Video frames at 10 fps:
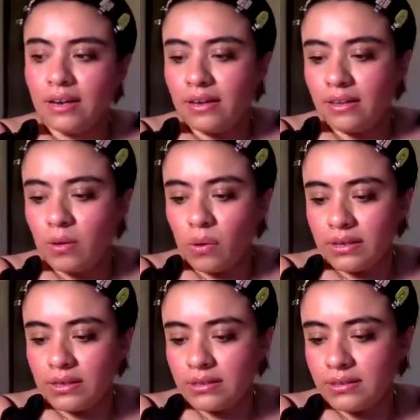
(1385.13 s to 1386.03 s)
They want
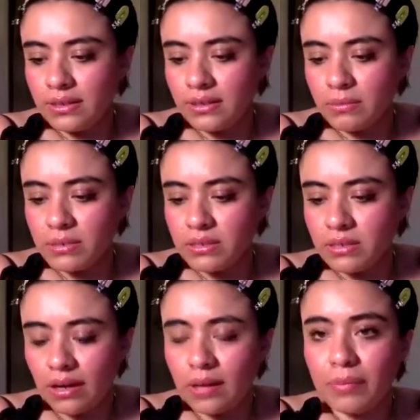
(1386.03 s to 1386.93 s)
to hear me
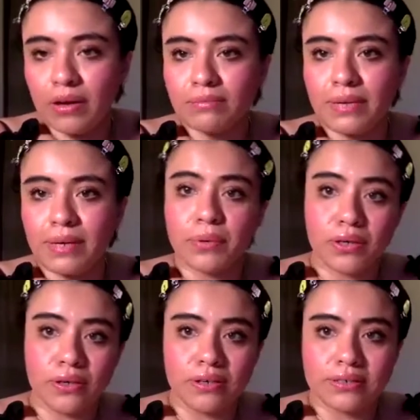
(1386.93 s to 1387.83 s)
talk about my
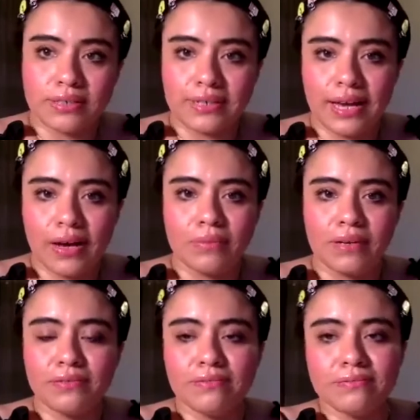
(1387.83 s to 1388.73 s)
birds and how my